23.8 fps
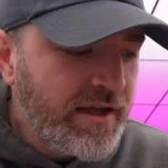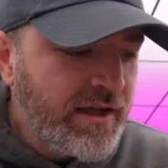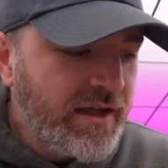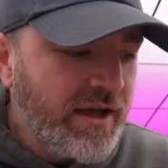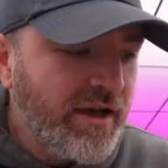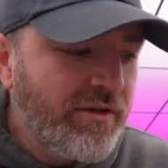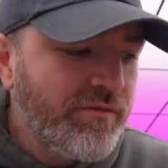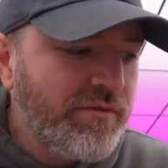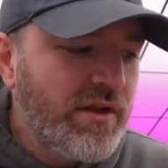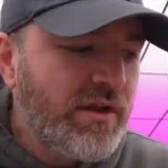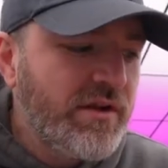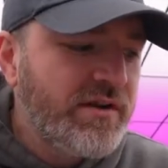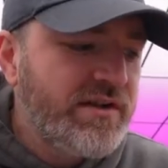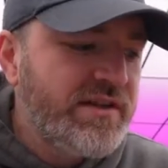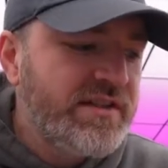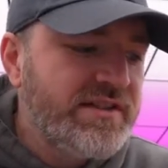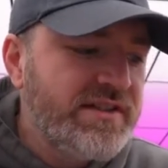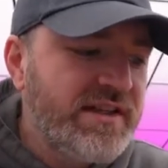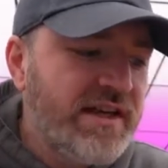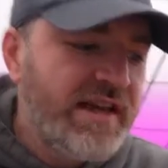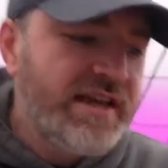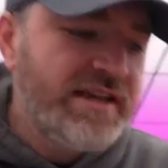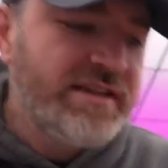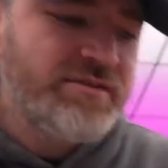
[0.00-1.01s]
Kevlar, in this
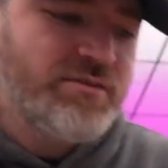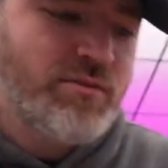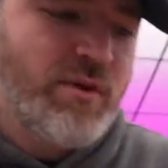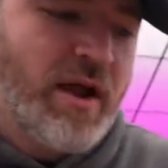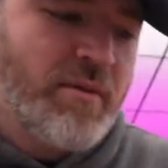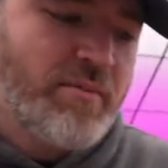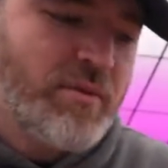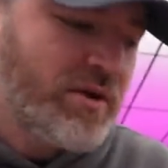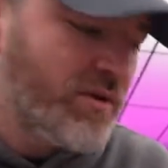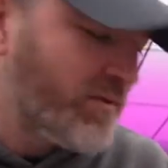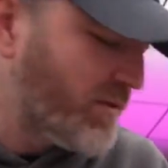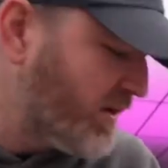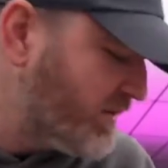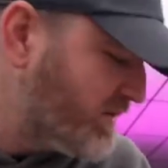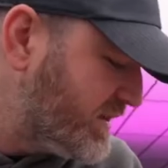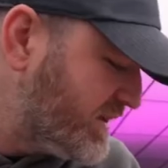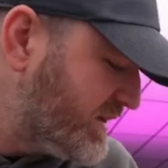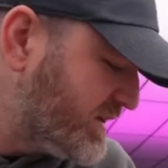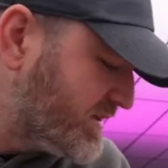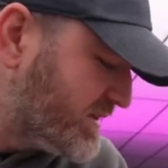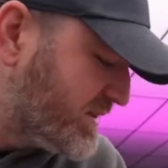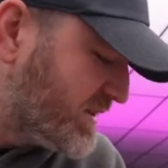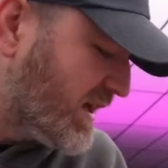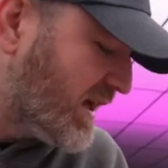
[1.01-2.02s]
case, wrapping around the
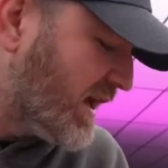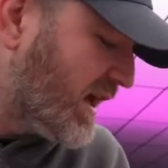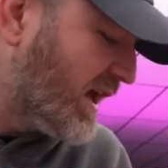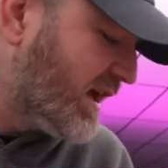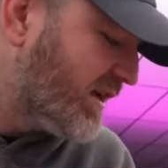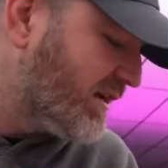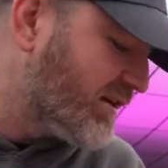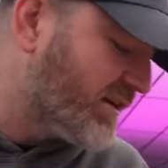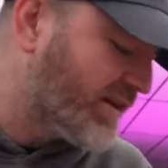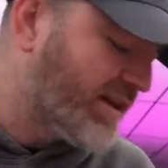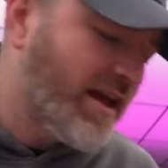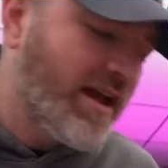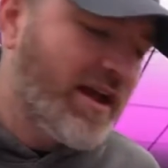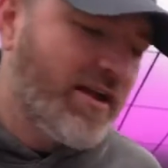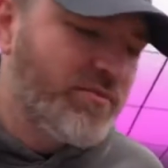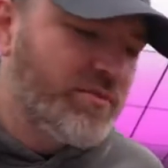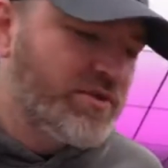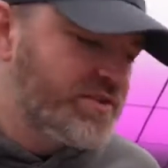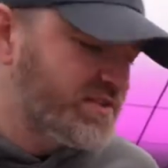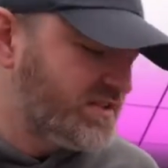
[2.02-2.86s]
entire camera